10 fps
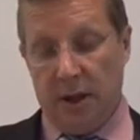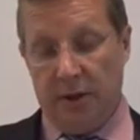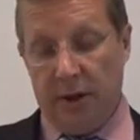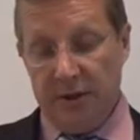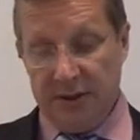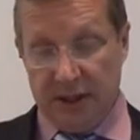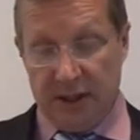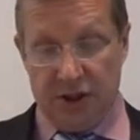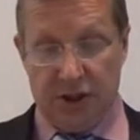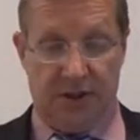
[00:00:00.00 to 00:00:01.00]
Those
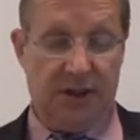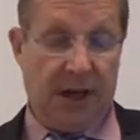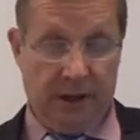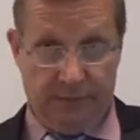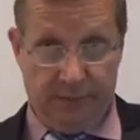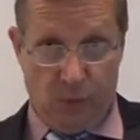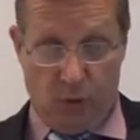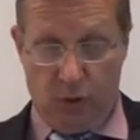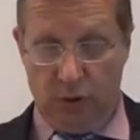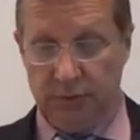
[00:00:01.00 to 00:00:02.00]
signatures are
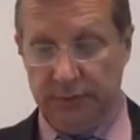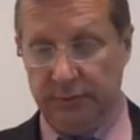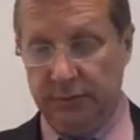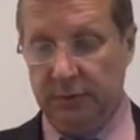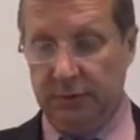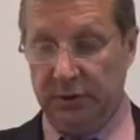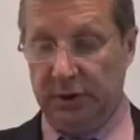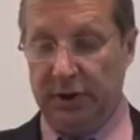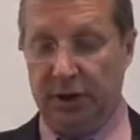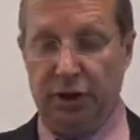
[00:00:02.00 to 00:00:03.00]
for
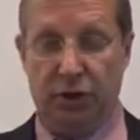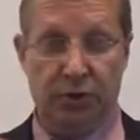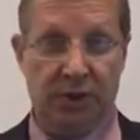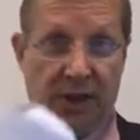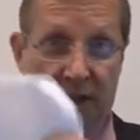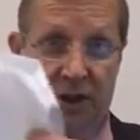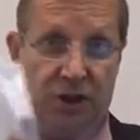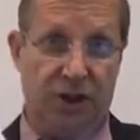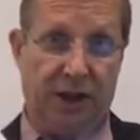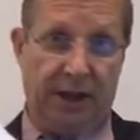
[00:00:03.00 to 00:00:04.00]
the new tenant
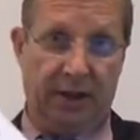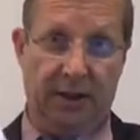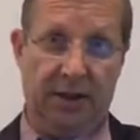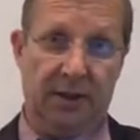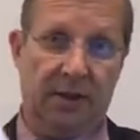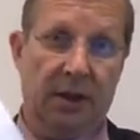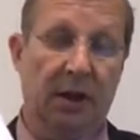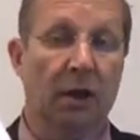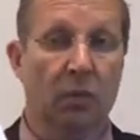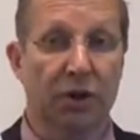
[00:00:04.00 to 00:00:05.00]
checklist,
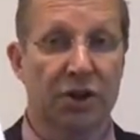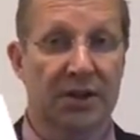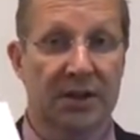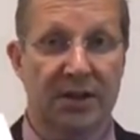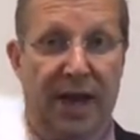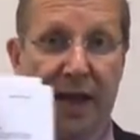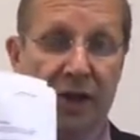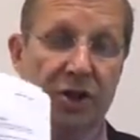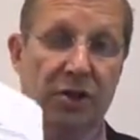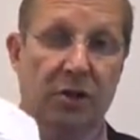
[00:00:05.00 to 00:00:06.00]
which is
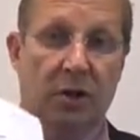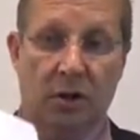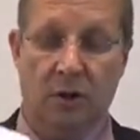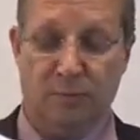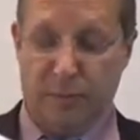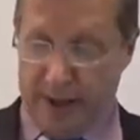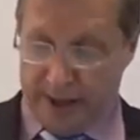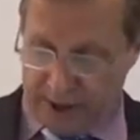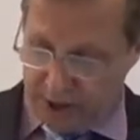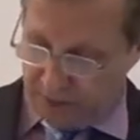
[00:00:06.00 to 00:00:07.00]
attached on
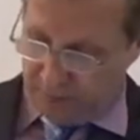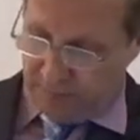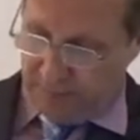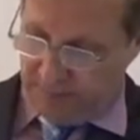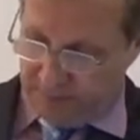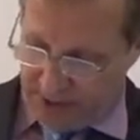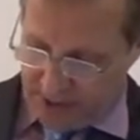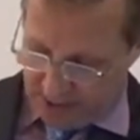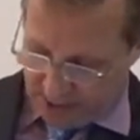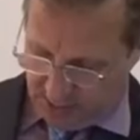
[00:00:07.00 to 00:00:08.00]
page
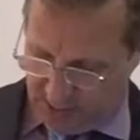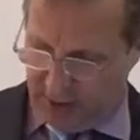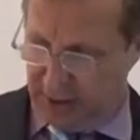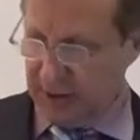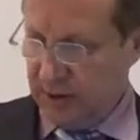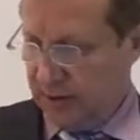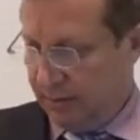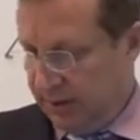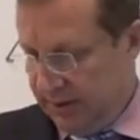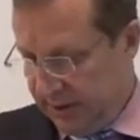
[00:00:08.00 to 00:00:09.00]
15, and it
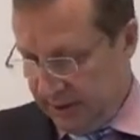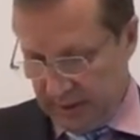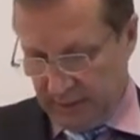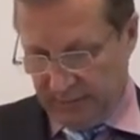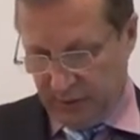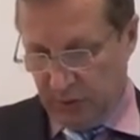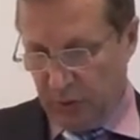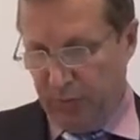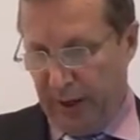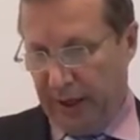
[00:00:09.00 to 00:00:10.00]
consists of 2
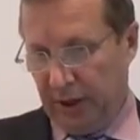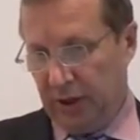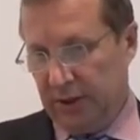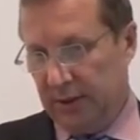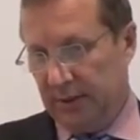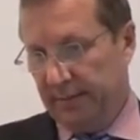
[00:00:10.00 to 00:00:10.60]
pages.